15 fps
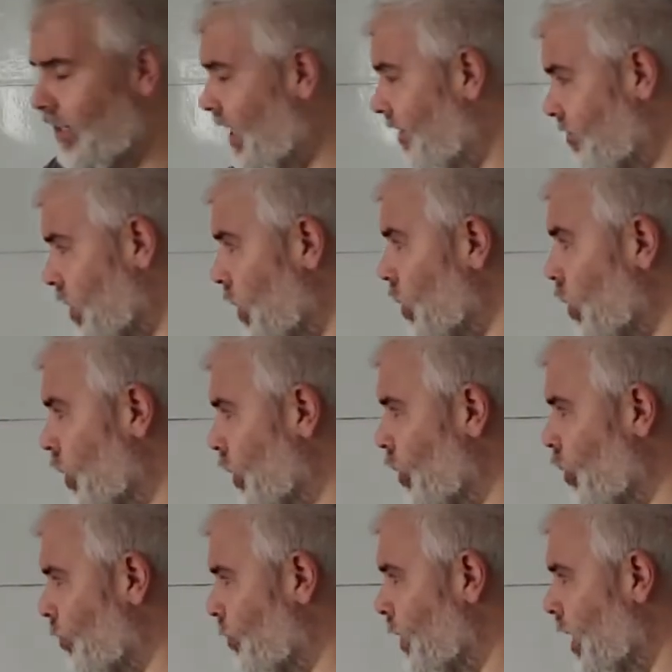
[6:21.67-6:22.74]
I'd have to look
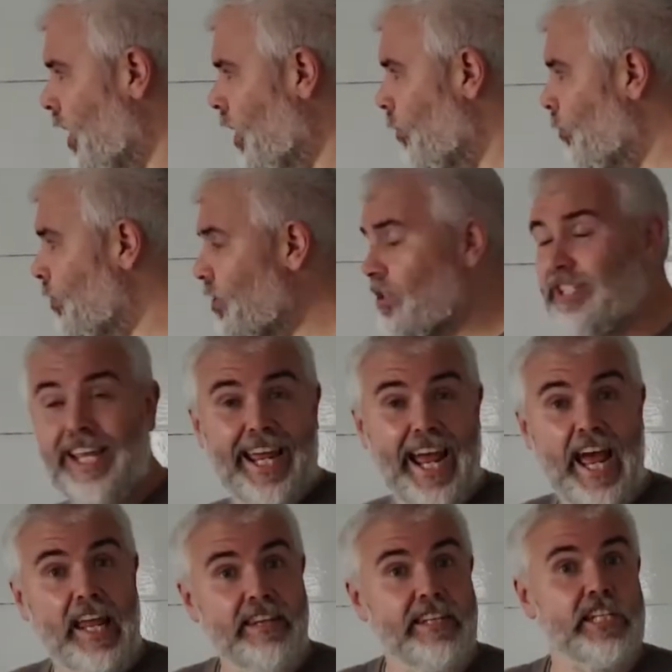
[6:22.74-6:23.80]
it up. But there's a
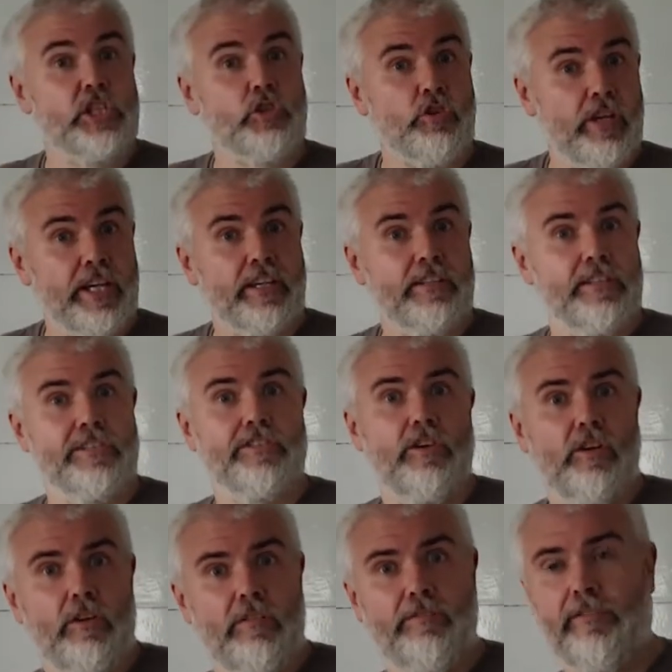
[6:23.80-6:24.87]
handy trick to
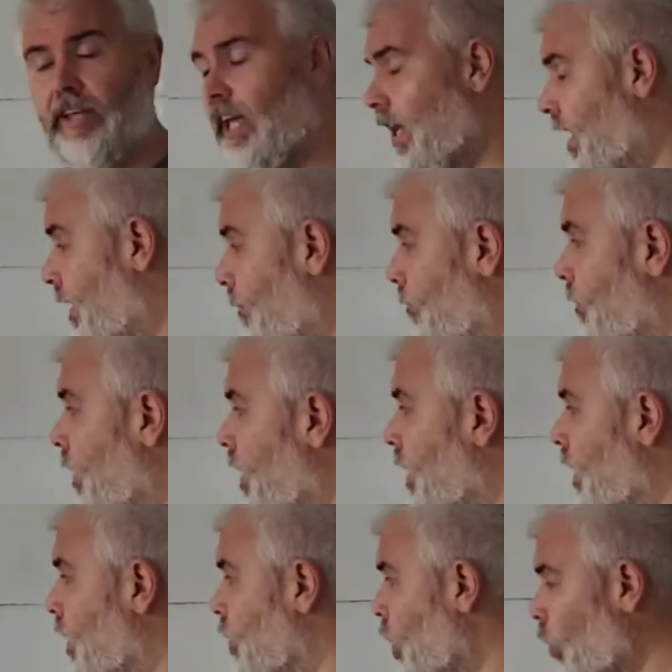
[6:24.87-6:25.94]
solve
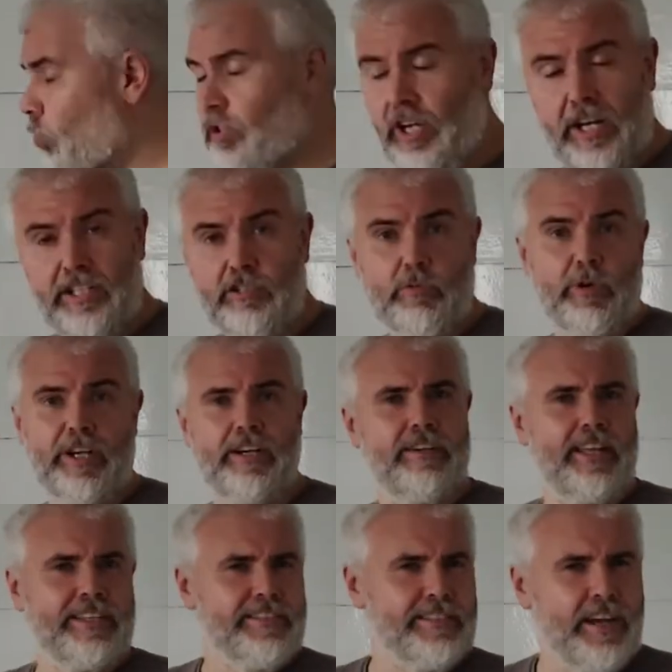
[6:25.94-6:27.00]
cosine squared
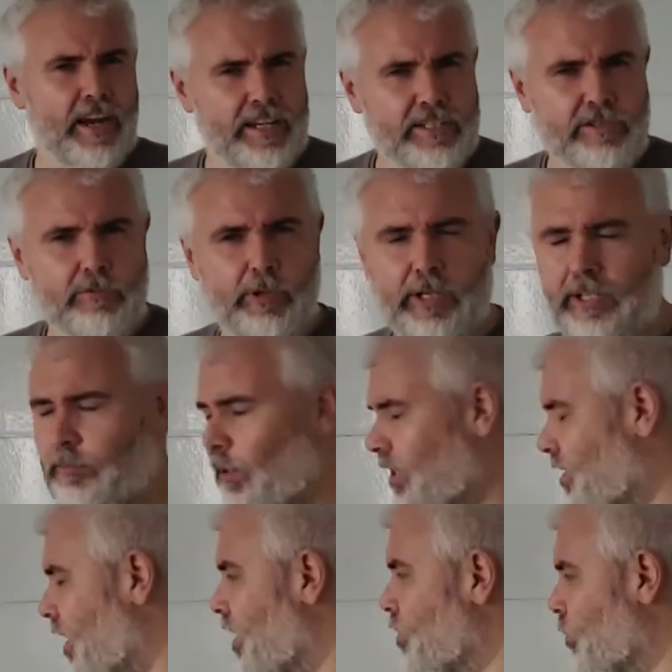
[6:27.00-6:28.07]
and sine squared. Well,
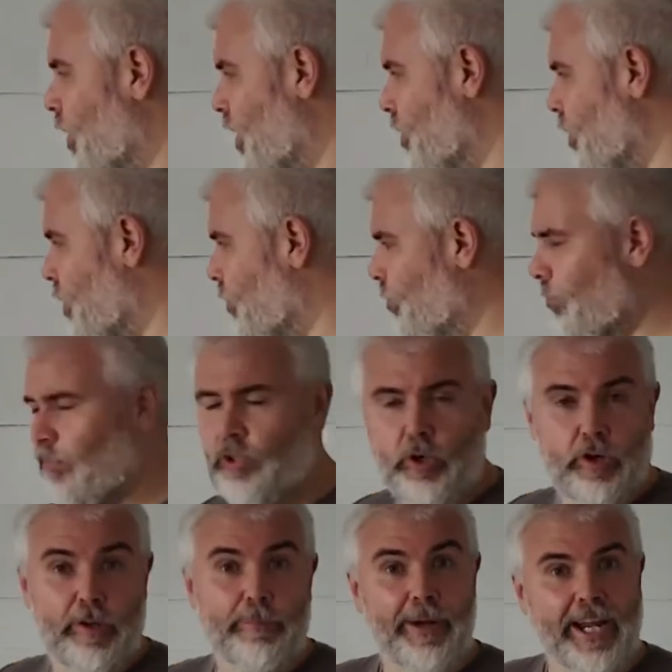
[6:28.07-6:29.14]
sine squared you
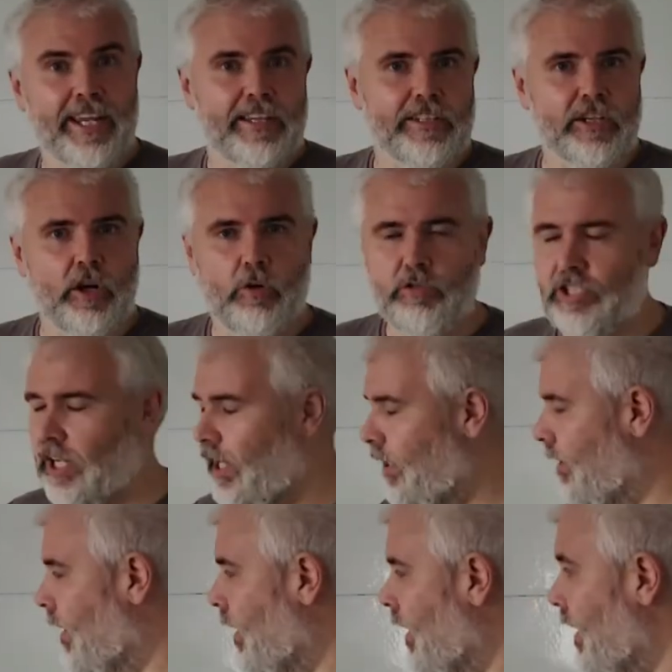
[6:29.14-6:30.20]
turn it back into
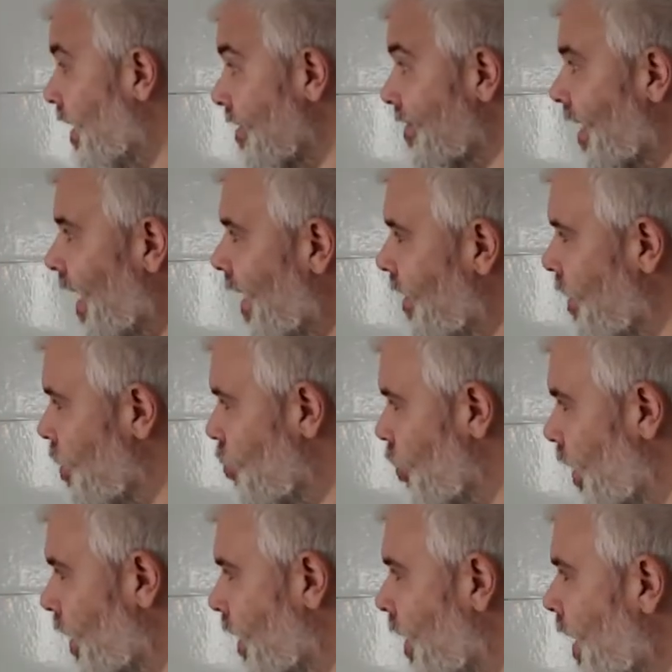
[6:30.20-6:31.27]
cosine is the handy
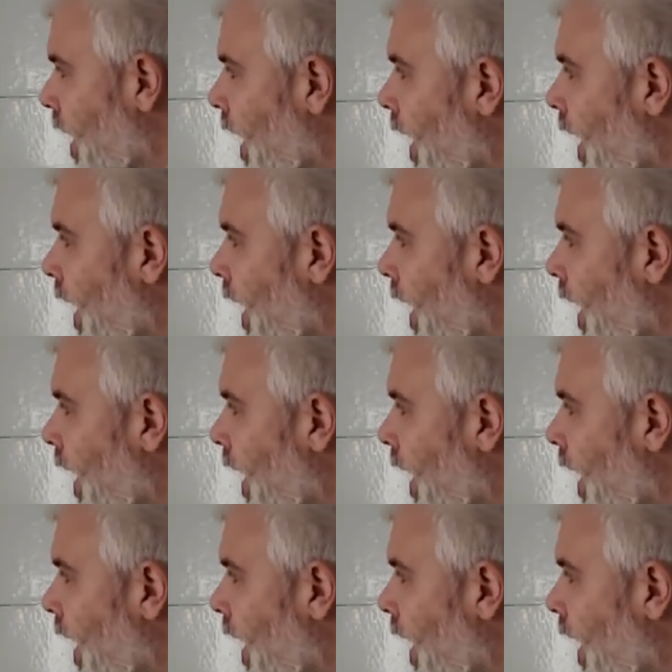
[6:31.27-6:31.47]
trick.